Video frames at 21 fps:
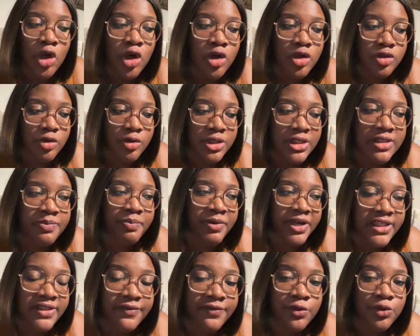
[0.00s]
So it's
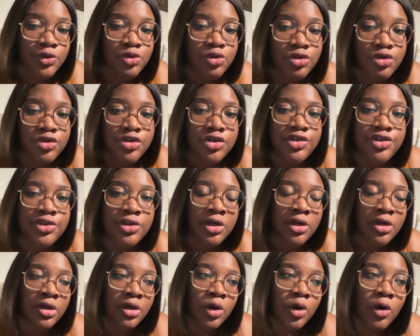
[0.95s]
best for you to just
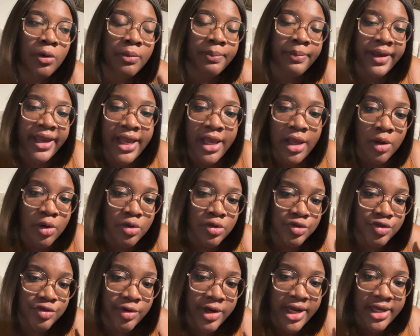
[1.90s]
compare and
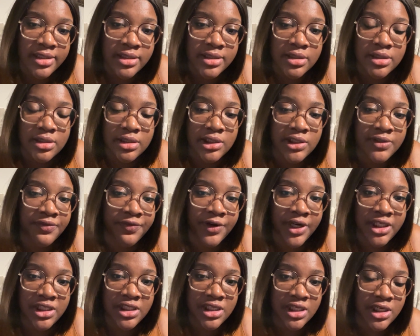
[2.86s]
contrast the
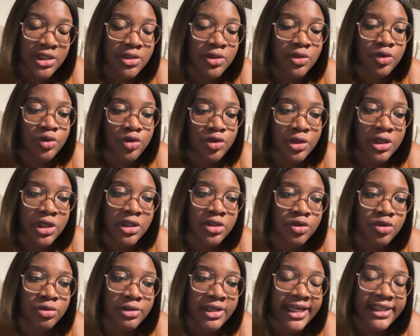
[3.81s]
different days, so you can
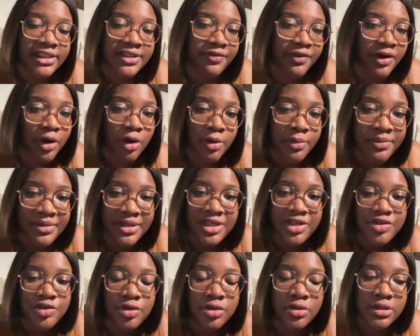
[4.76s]
do like different
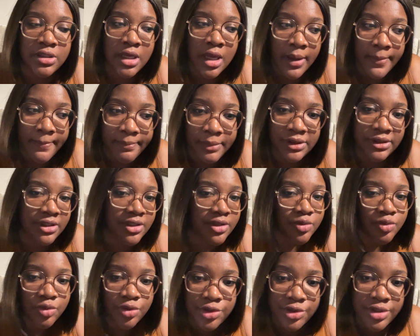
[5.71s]
combinations: Monday to
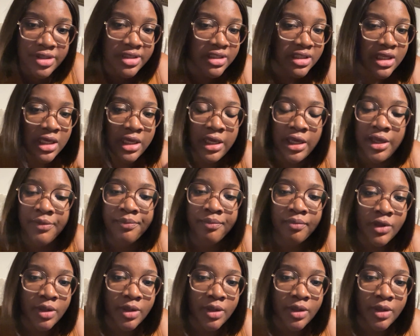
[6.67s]
Thursday,